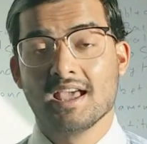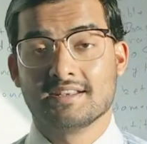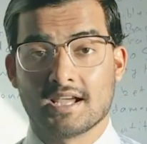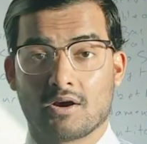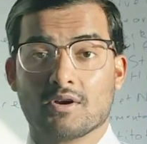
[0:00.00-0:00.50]

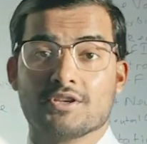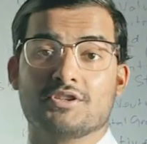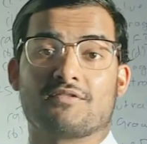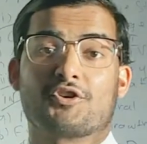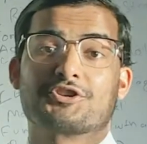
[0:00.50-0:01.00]
Now
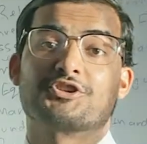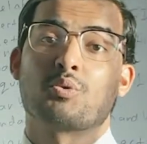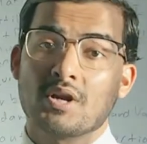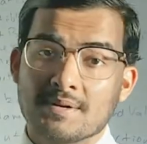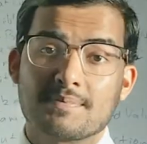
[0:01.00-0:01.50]
you've got your
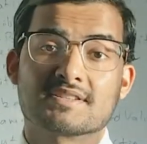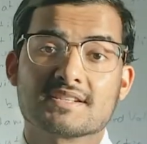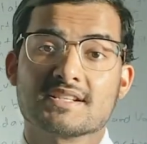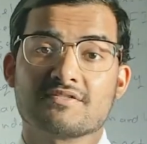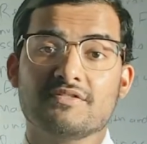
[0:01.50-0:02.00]

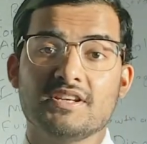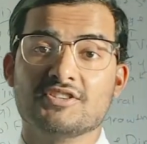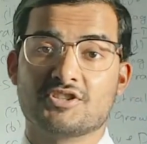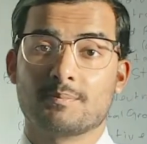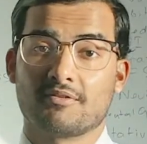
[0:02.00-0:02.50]
20% fee
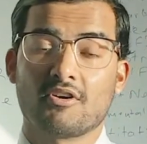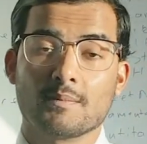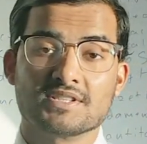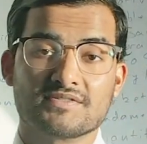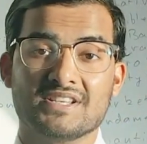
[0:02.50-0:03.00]
is your
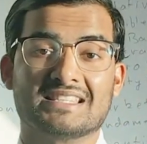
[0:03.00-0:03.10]
performance fee.